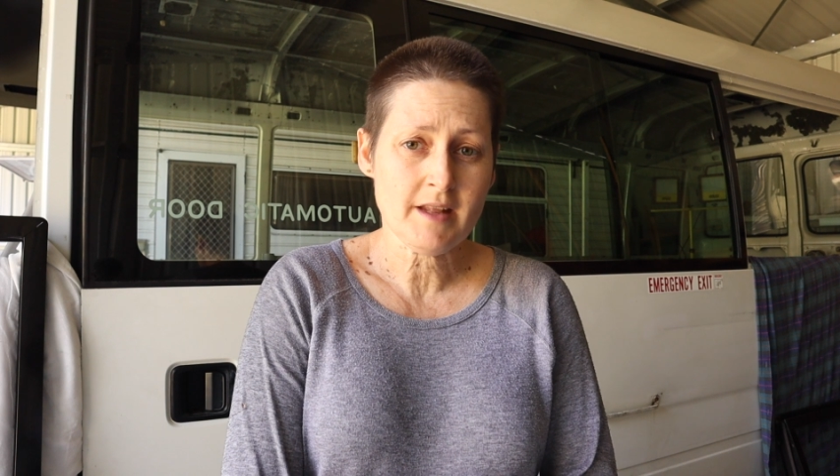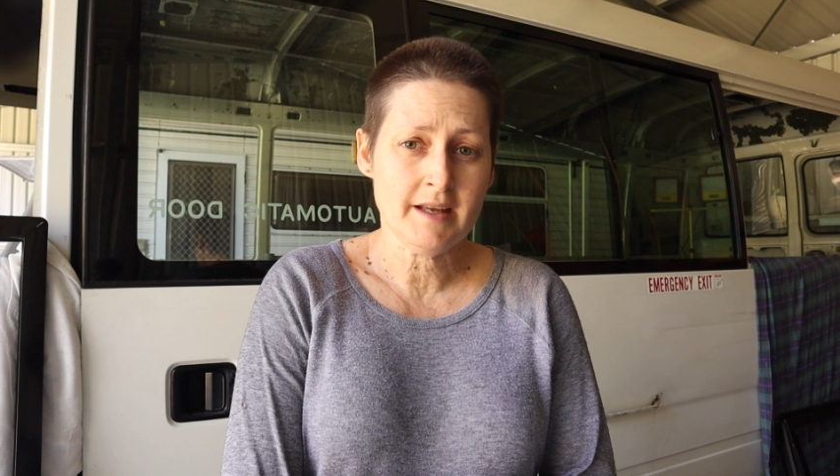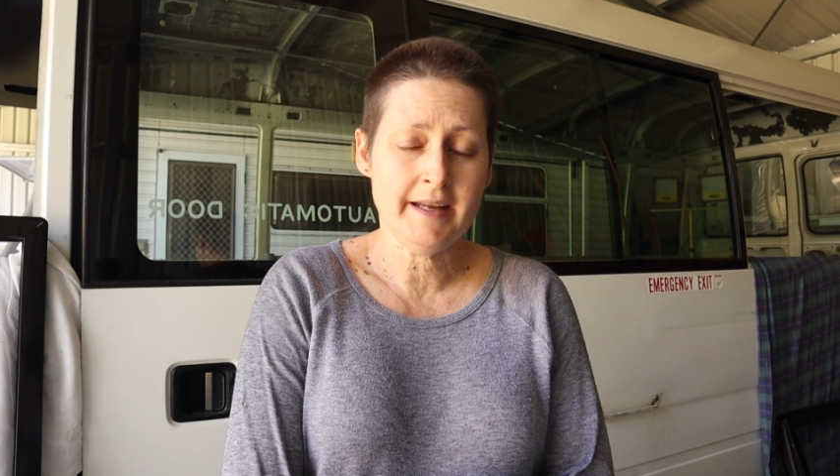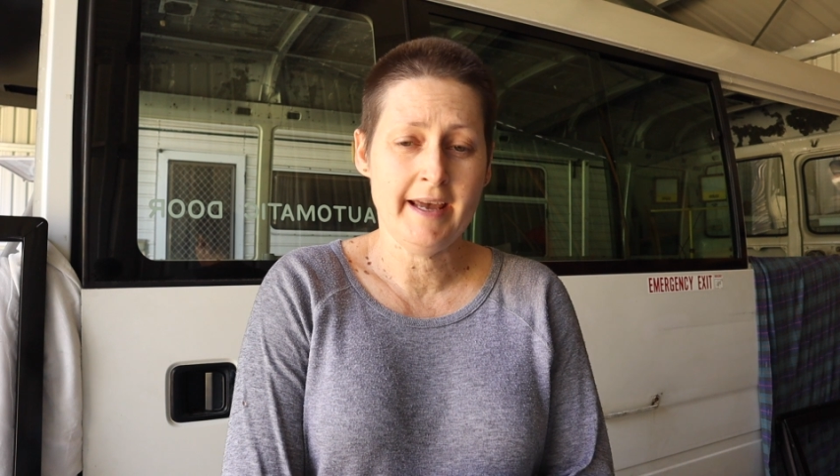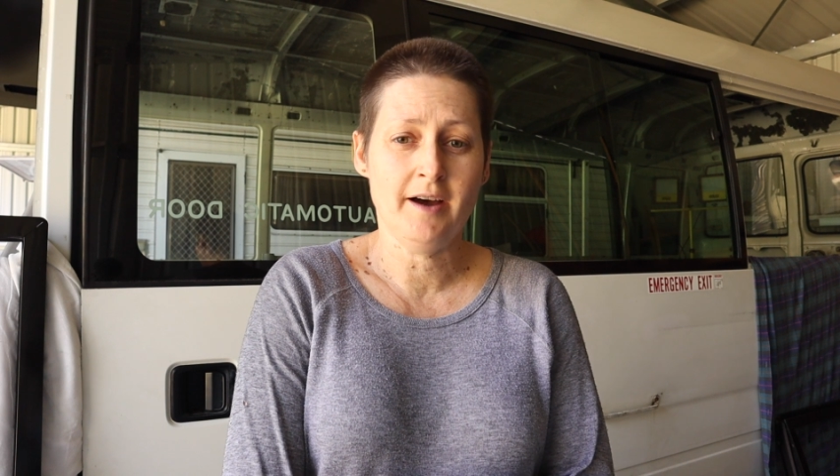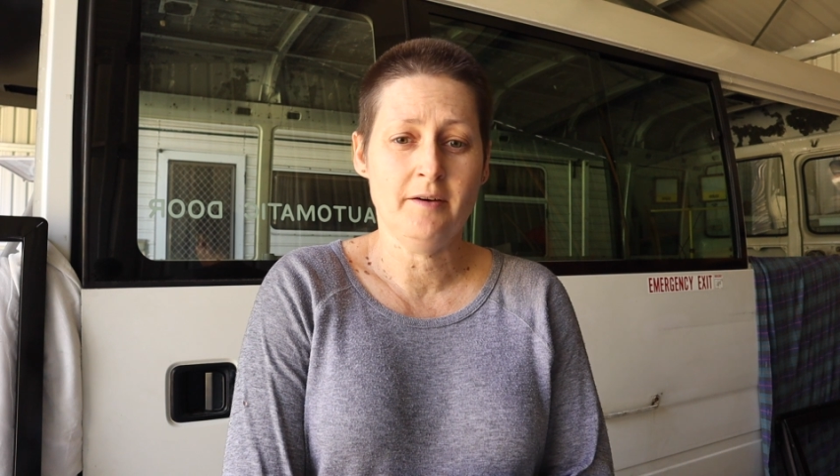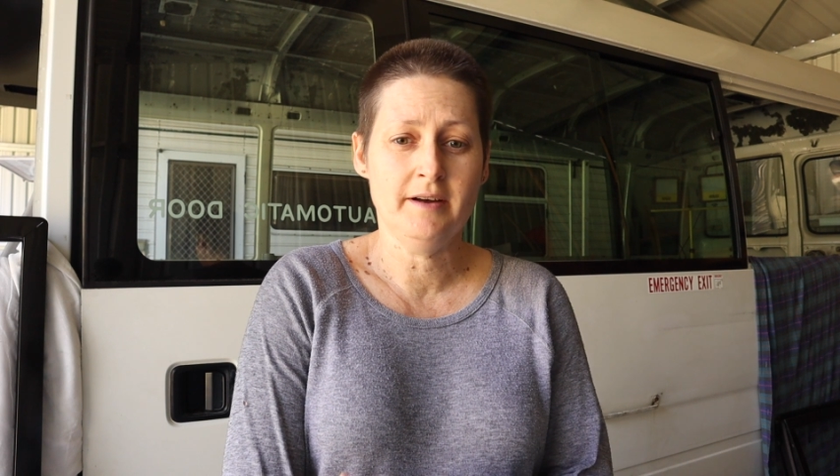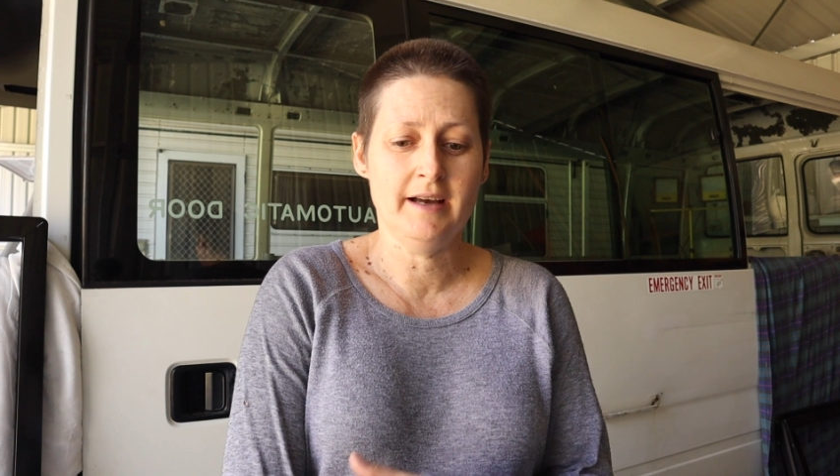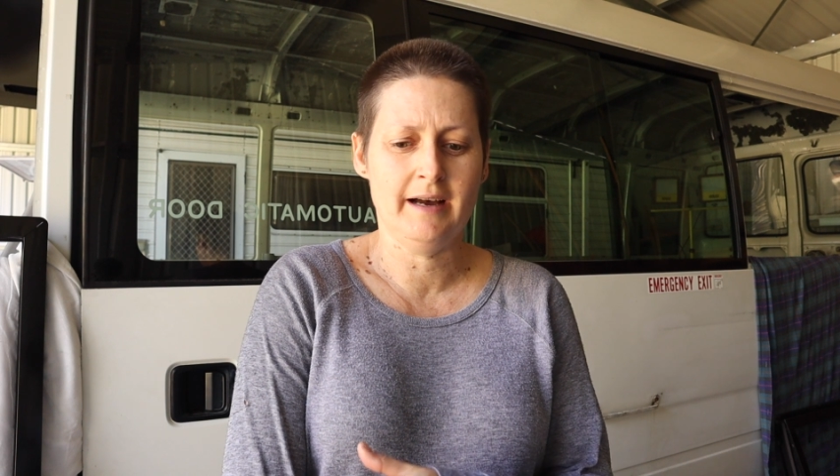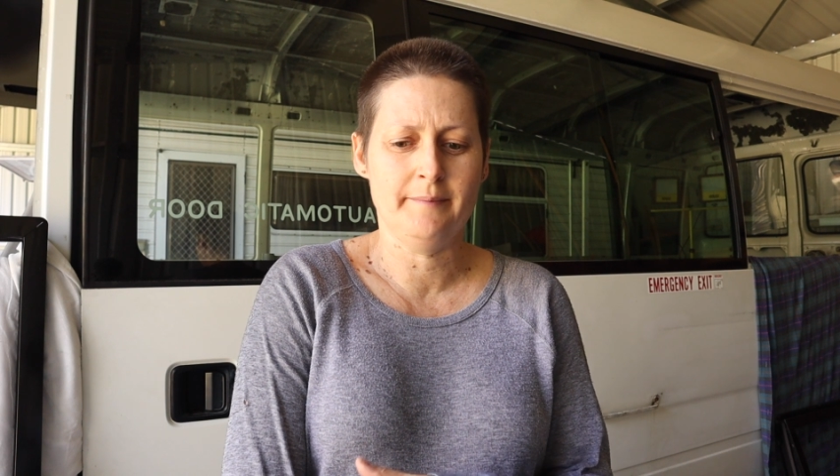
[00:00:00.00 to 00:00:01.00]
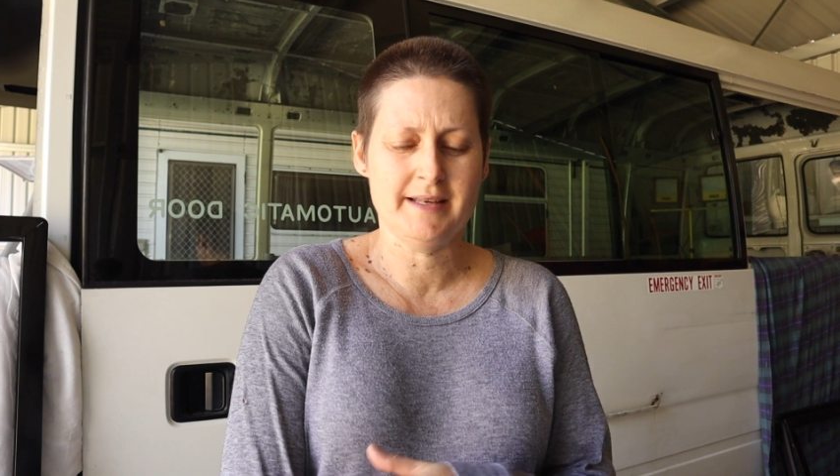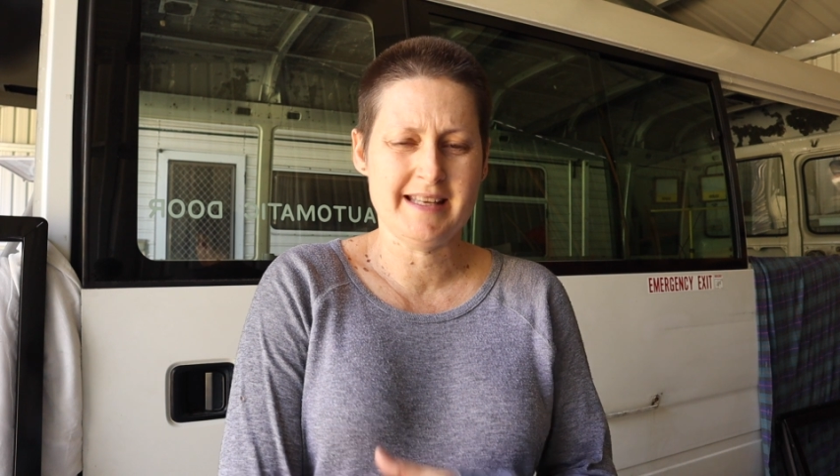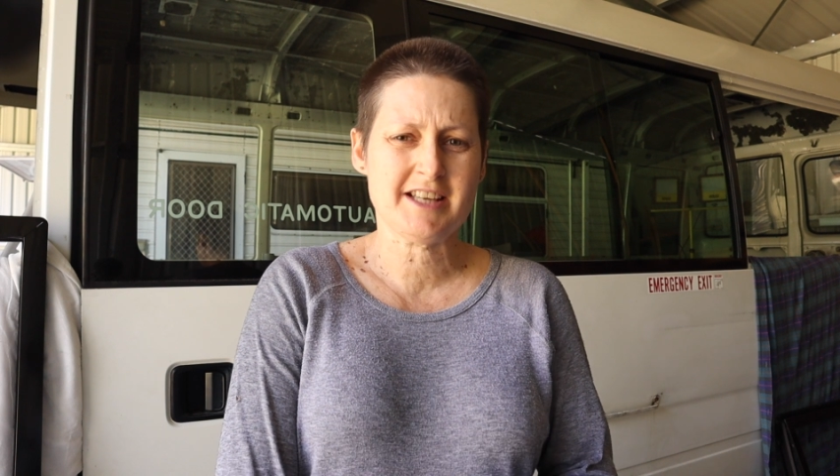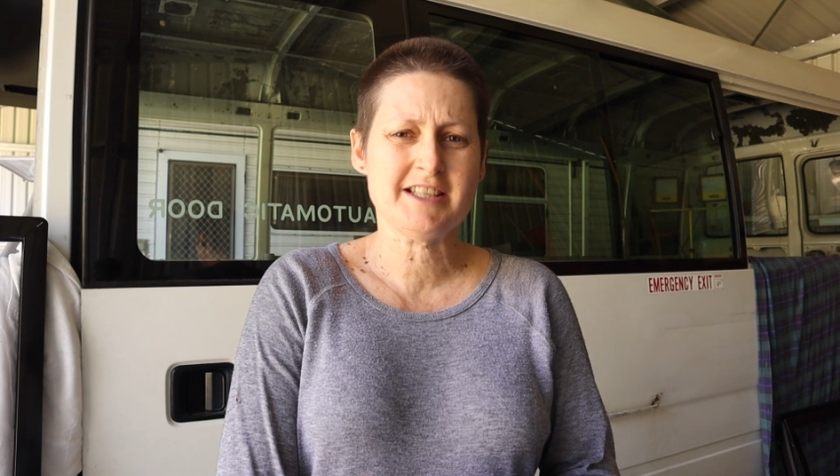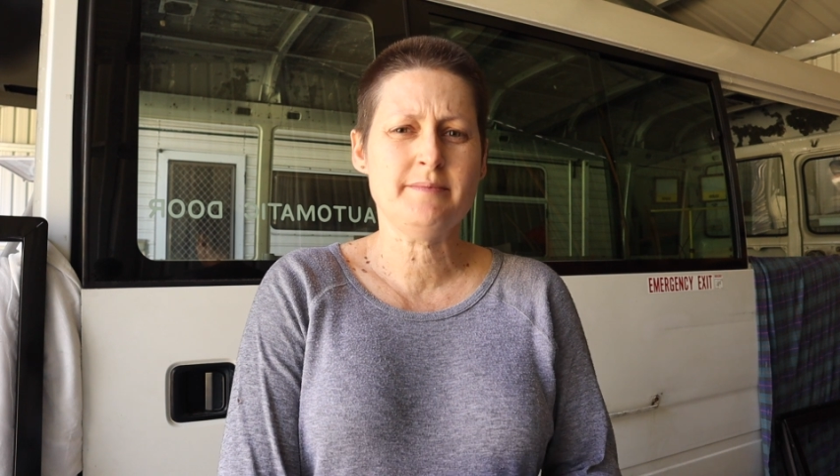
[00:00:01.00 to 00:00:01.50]
now has
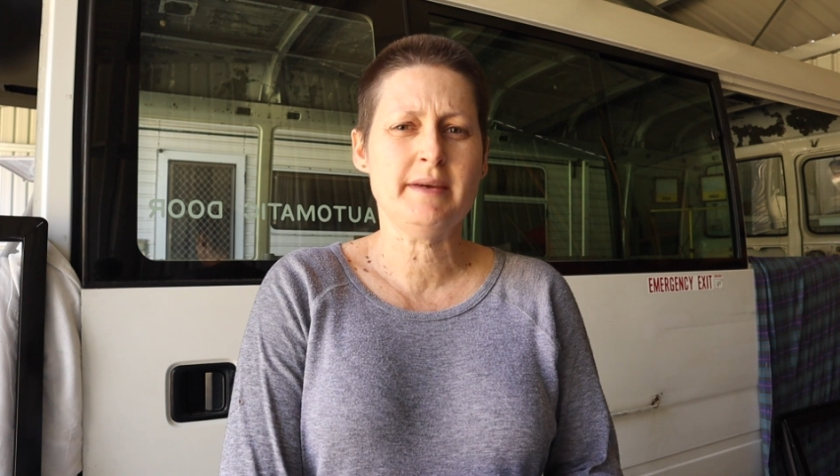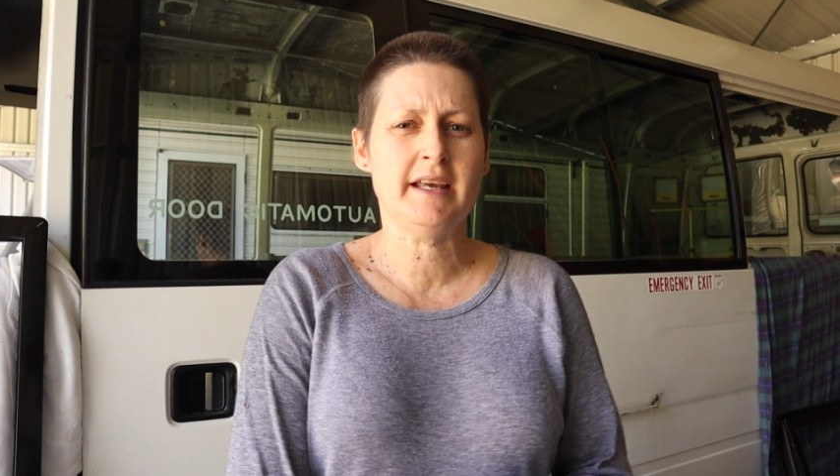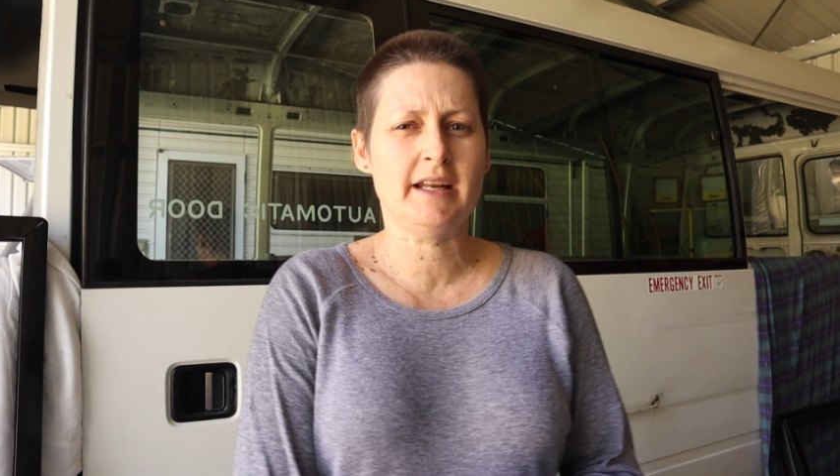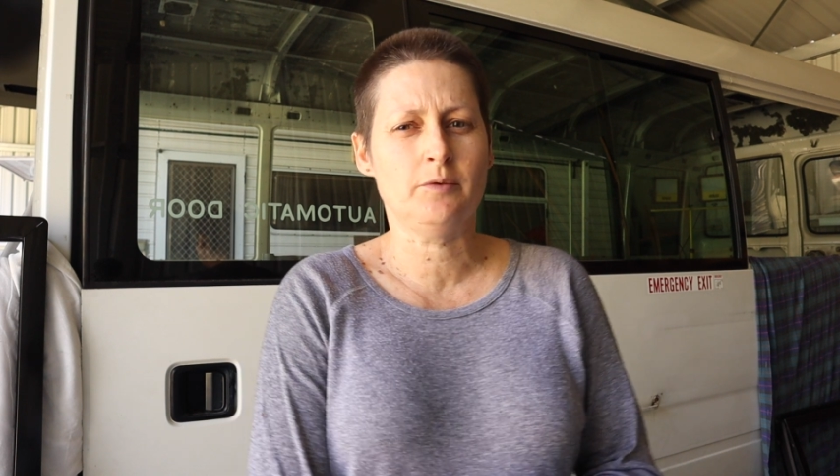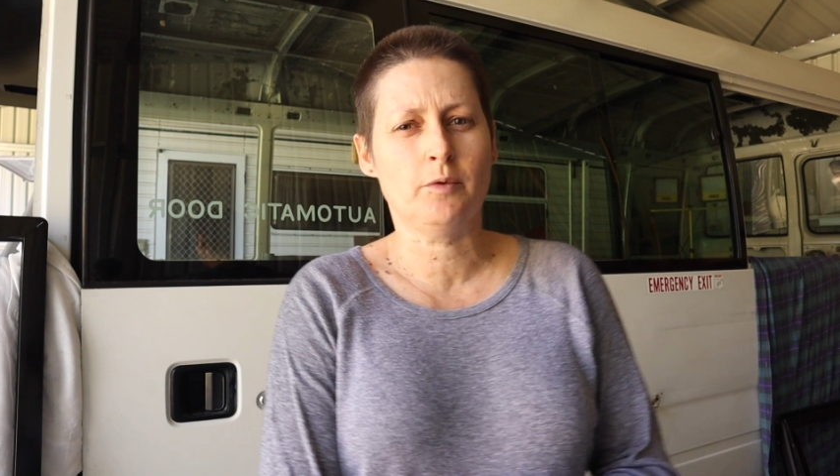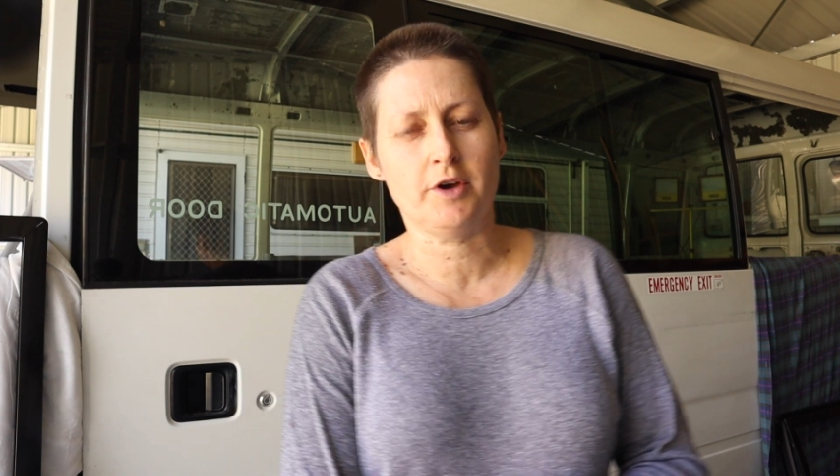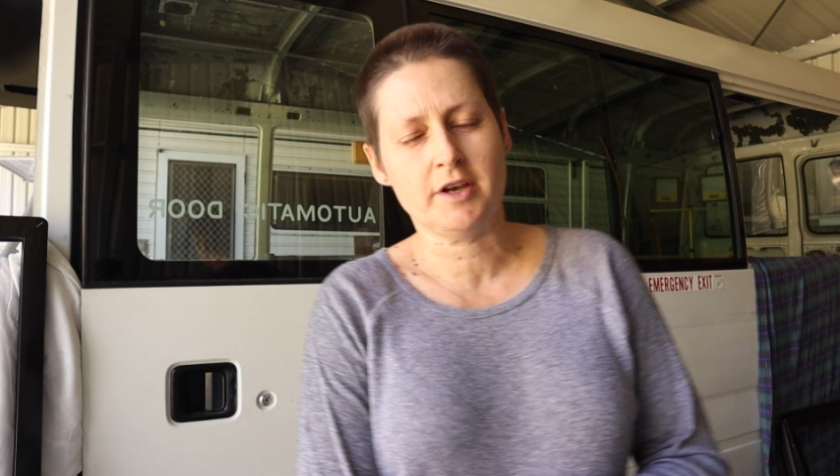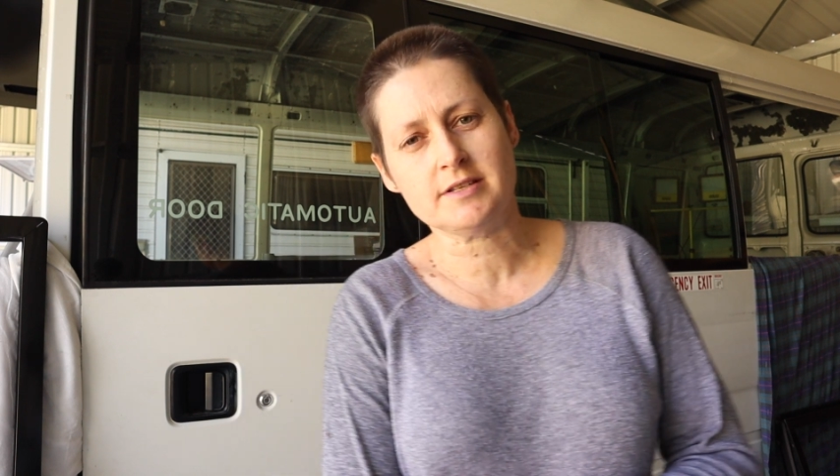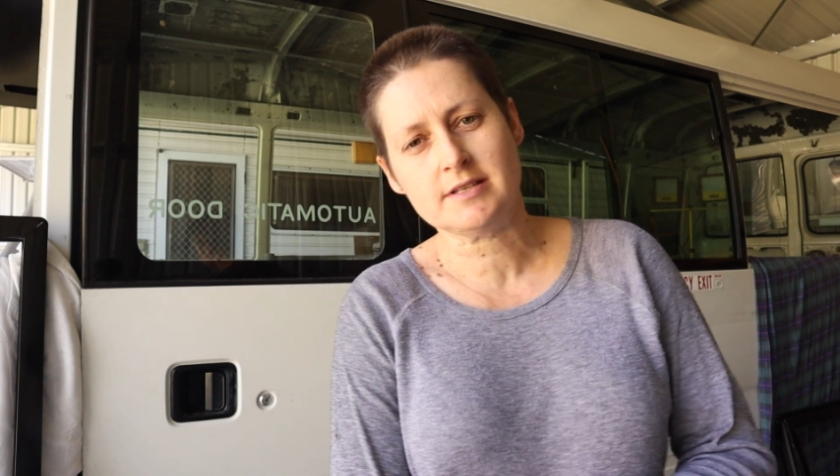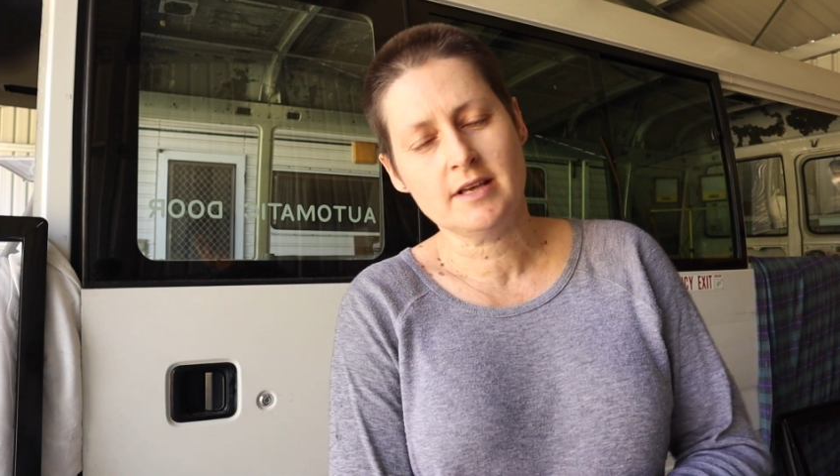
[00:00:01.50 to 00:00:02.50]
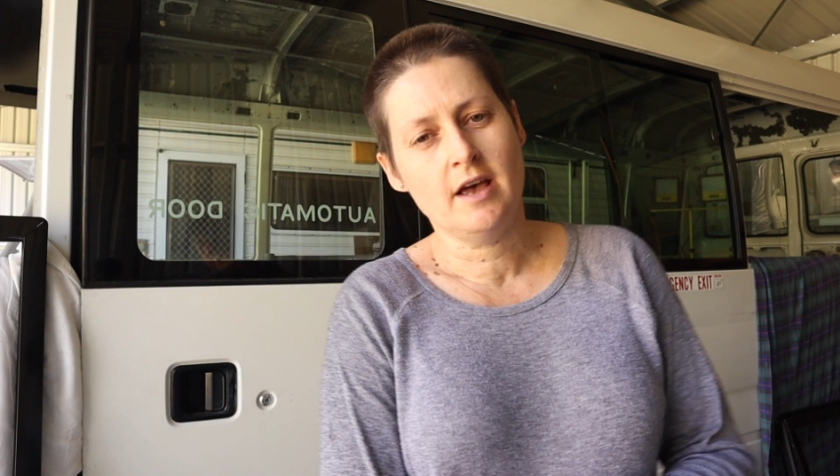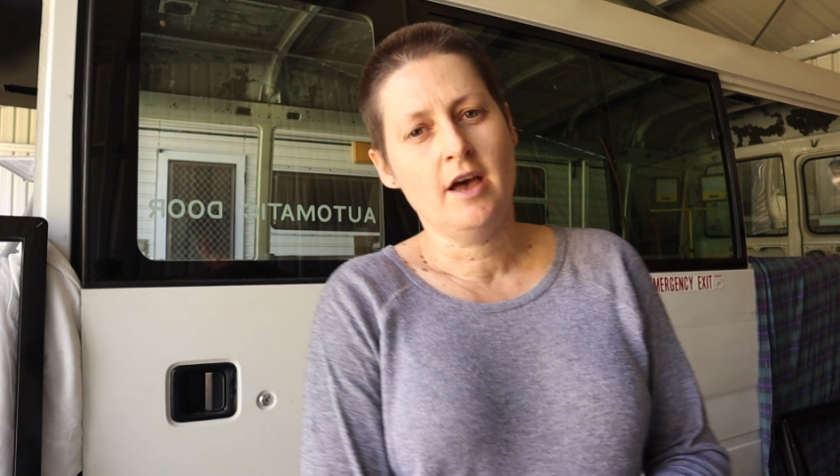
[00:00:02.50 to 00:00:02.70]
actually been getting worse